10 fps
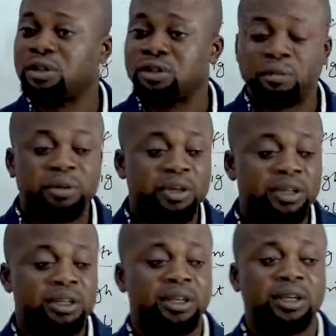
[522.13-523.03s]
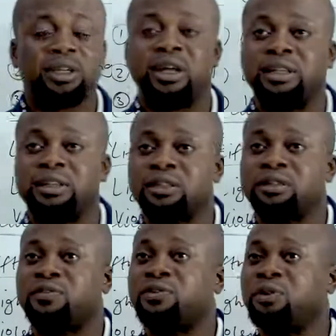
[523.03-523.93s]
Somebody that's
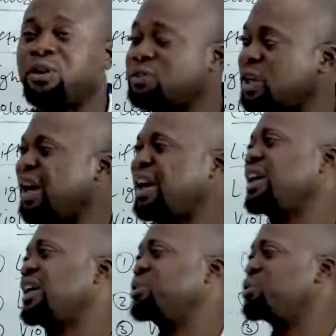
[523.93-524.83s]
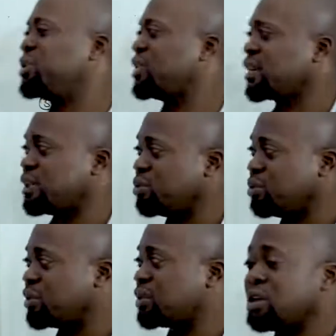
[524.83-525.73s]
full of, I can do it, I can do
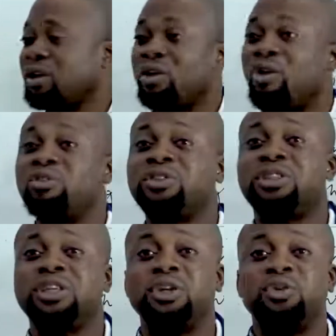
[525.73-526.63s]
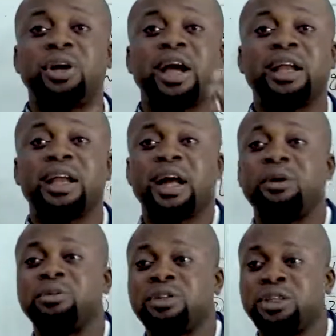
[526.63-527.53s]
it. Until you carry
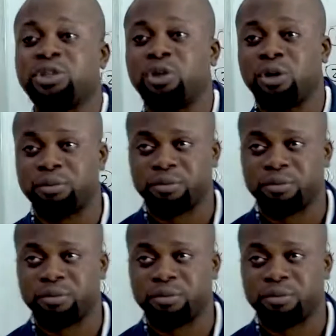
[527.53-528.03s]
out the job.